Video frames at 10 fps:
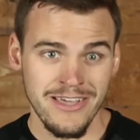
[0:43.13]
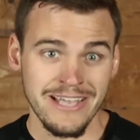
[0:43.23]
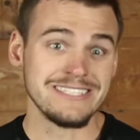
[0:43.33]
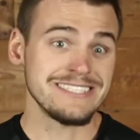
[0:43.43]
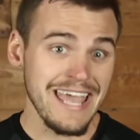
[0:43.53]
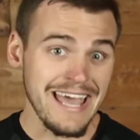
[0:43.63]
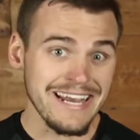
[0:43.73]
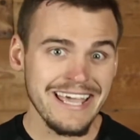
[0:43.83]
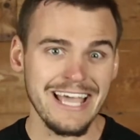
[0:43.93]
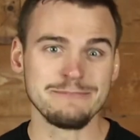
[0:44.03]
Instead,
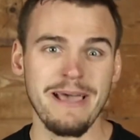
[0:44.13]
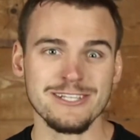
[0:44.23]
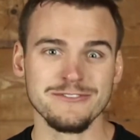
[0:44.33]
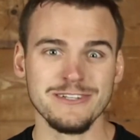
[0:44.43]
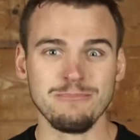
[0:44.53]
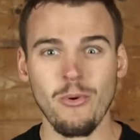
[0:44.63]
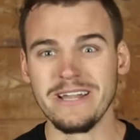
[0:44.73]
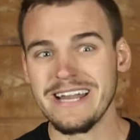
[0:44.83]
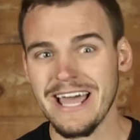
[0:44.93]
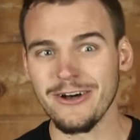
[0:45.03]
as Pastor Phil
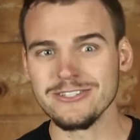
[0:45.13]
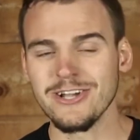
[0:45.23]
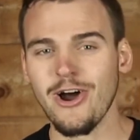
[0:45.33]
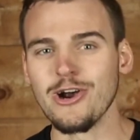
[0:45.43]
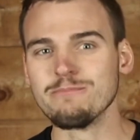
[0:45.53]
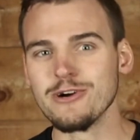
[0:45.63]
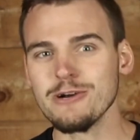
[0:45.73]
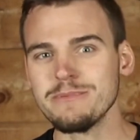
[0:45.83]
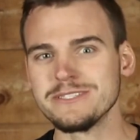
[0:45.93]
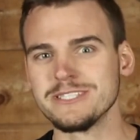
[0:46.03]
pointed out, our
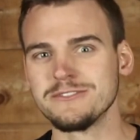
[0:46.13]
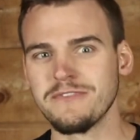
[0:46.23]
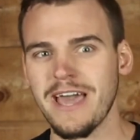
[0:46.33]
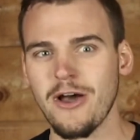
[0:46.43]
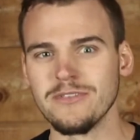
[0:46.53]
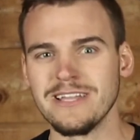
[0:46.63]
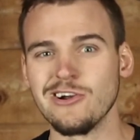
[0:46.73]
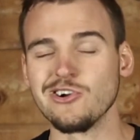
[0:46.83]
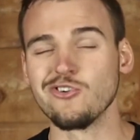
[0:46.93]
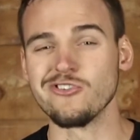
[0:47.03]
purpose is found in
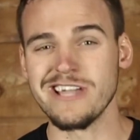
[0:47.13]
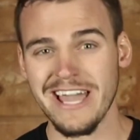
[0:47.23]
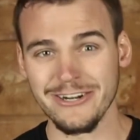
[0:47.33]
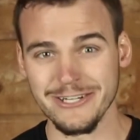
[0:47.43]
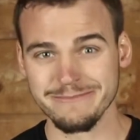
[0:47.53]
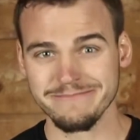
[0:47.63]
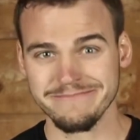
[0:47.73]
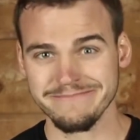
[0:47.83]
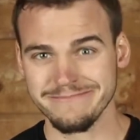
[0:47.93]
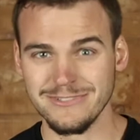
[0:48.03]
our Creator,
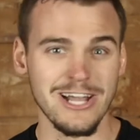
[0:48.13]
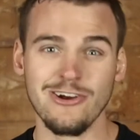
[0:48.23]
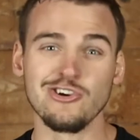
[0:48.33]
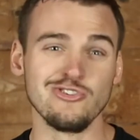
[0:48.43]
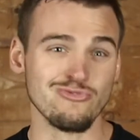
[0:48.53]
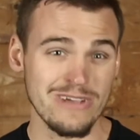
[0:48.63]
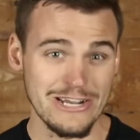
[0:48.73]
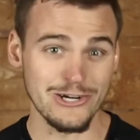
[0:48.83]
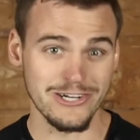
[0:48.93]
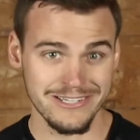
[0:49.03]
not our
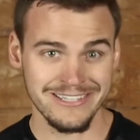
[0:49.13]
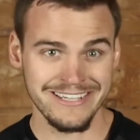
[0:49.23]
career.